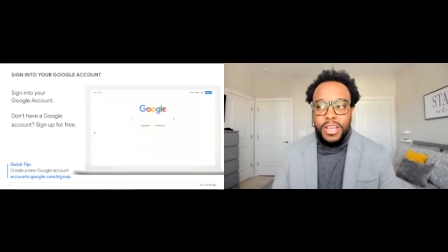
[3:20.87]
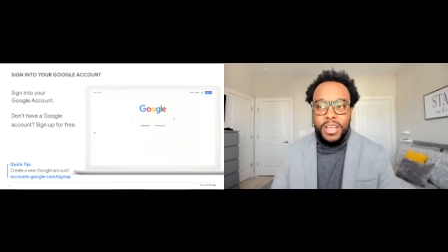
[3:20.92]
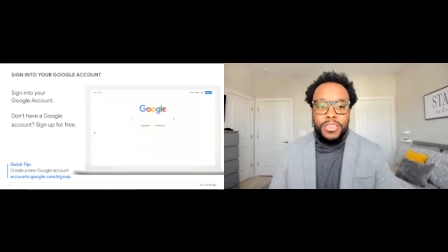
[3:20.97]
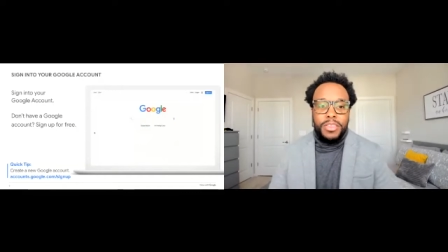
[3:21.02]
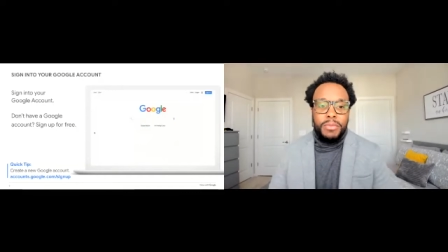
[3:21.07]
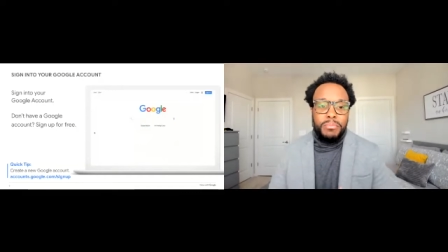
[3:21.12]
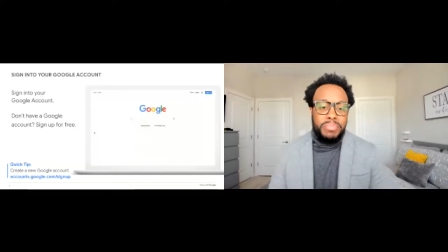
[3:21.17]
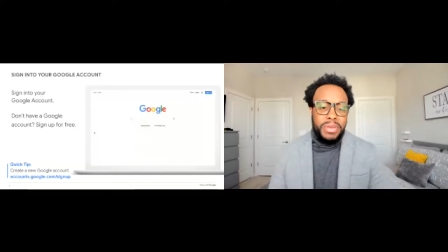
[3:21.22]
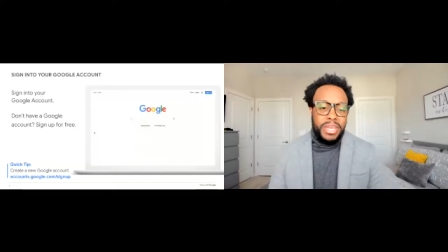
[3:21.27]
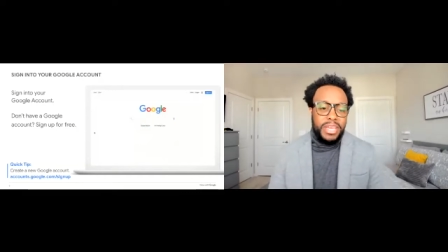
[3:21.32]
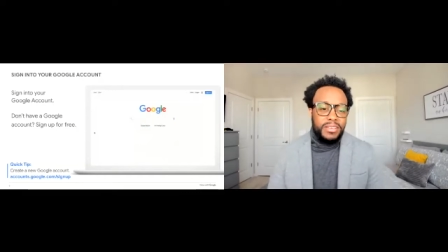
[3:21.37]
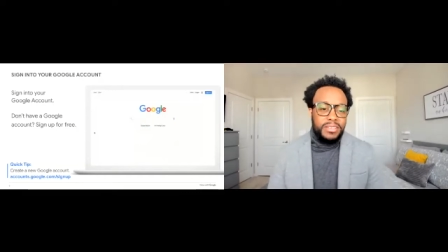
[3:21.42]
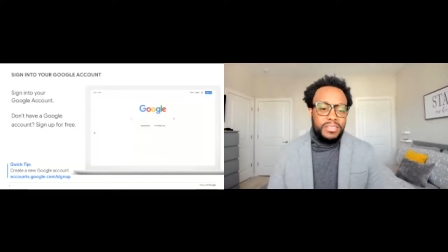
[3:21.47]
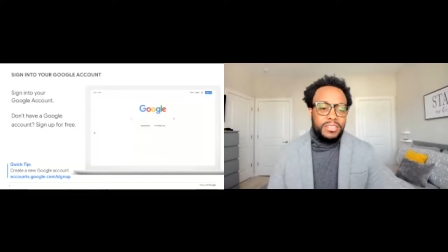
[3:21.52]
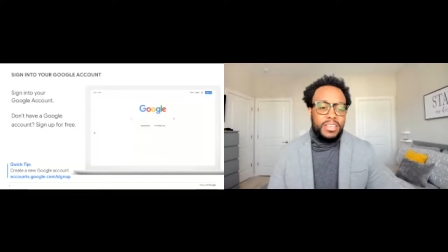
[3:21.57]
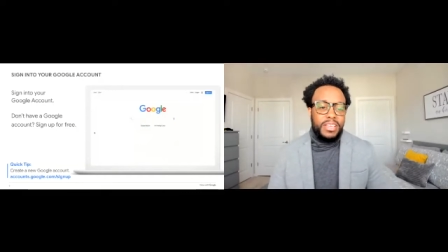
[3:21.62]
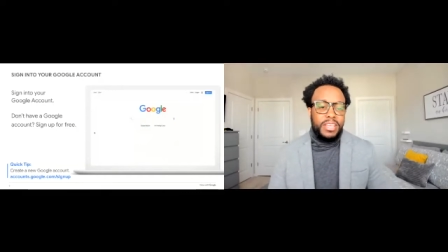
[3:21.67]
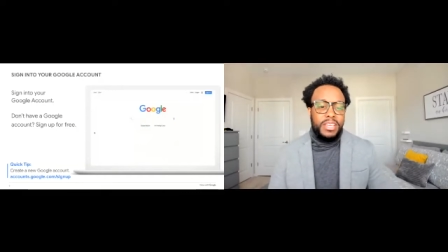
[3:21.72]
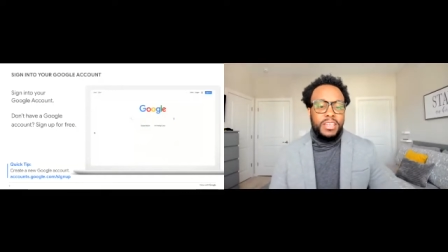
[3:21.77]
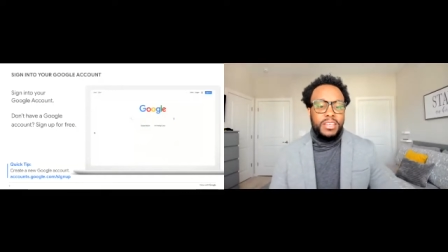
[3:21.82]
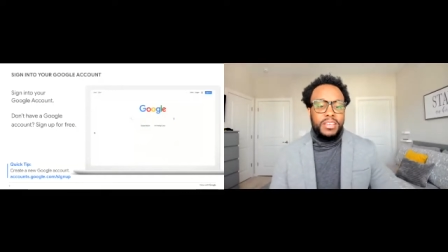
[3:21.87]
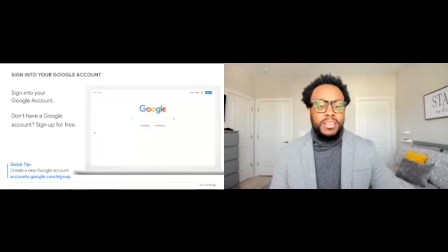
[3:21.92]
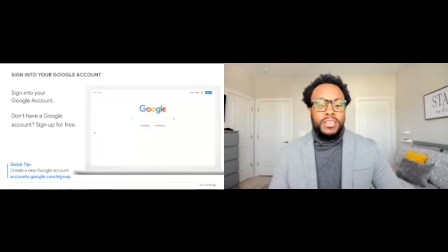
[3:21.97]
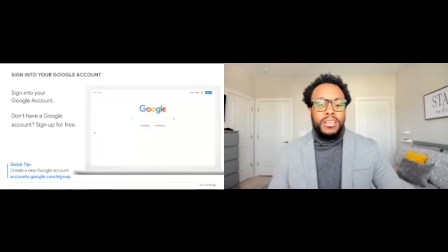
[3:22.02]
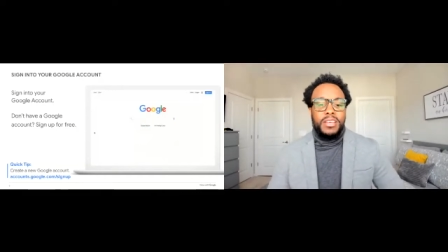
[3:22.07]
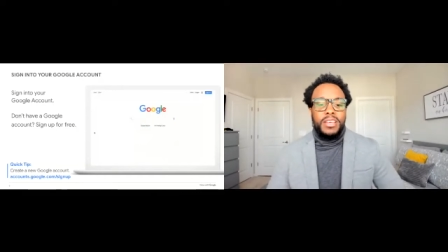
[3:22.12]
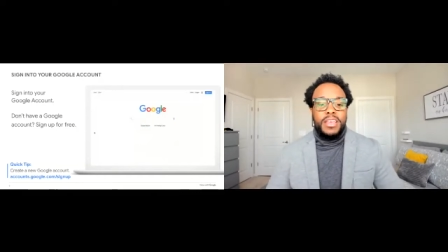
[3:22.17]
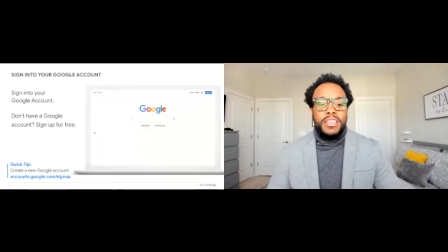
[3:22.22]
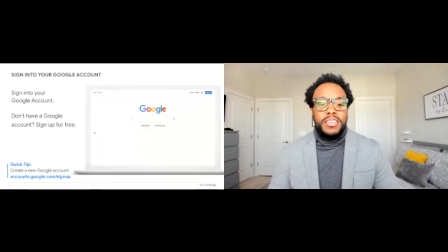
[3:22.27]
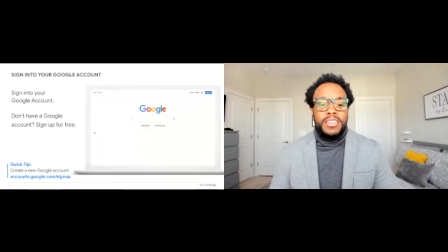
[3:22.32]
The biggest thing
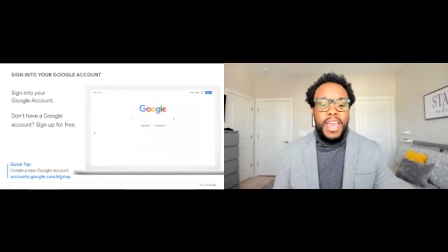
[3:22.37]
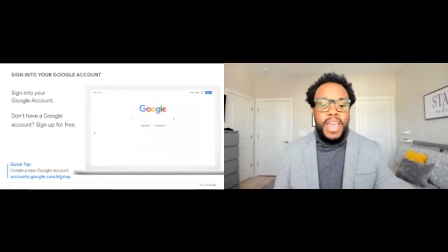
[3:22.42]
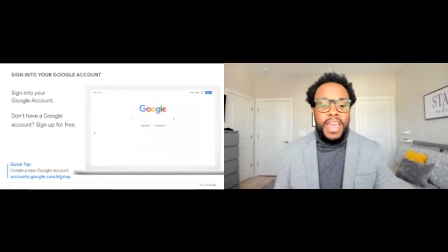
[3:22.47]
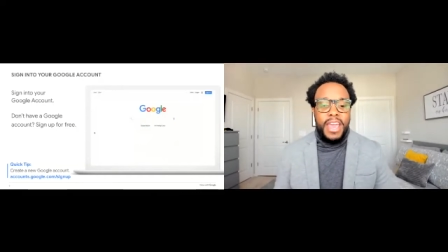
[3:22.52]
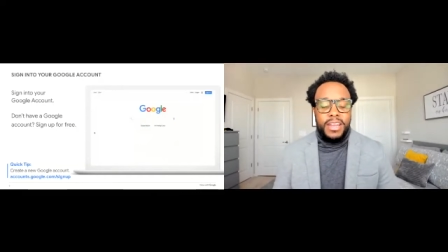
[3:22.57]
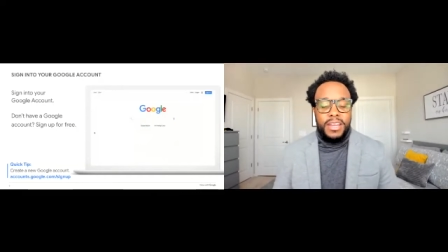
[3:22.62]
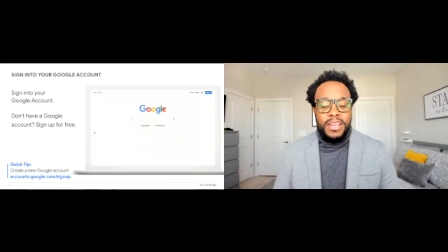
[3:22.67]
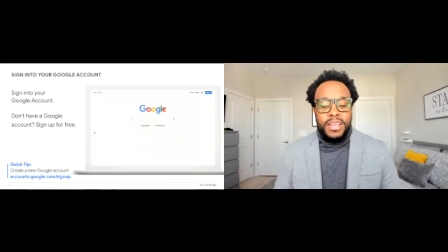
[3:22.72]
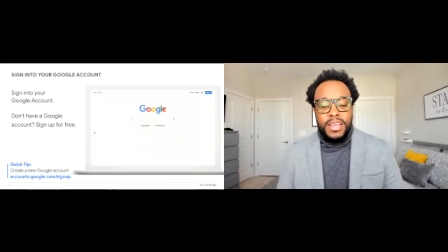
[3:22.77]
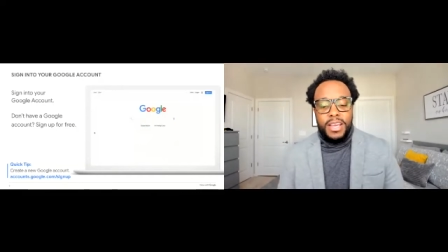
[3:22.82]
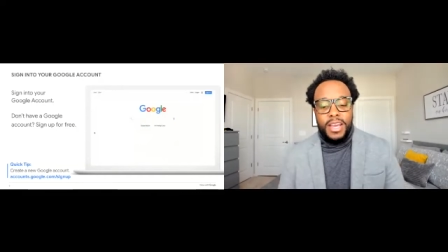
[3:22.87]
that